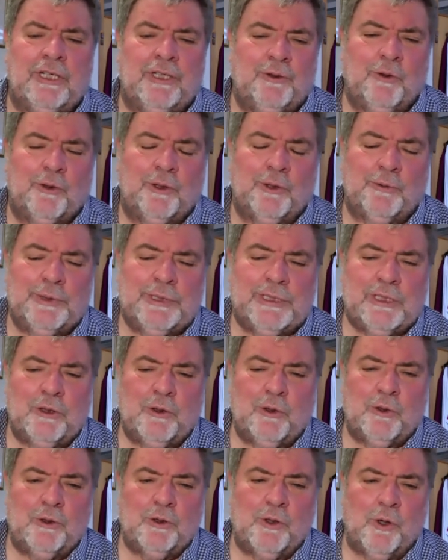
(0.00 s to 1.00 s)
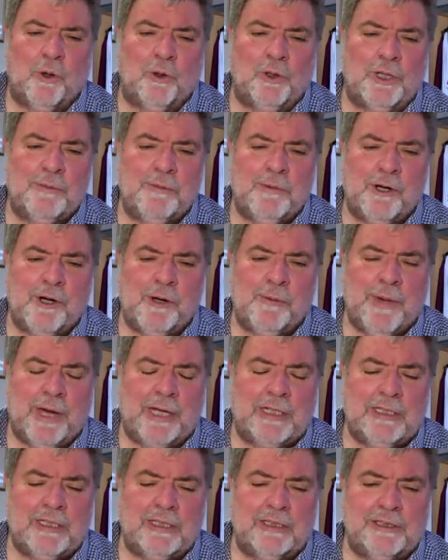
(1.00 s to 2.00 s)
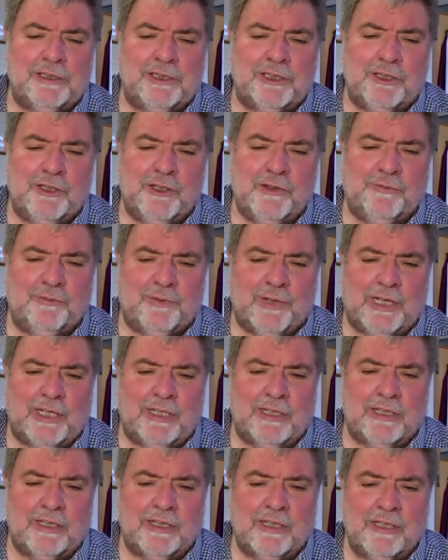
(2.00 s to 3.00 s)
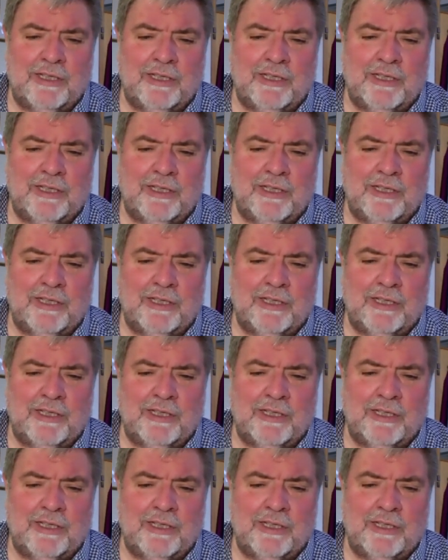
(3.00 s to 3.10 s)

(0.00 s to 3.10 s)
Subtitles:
nor the risen Lord calling Mary Magdalene to new faith.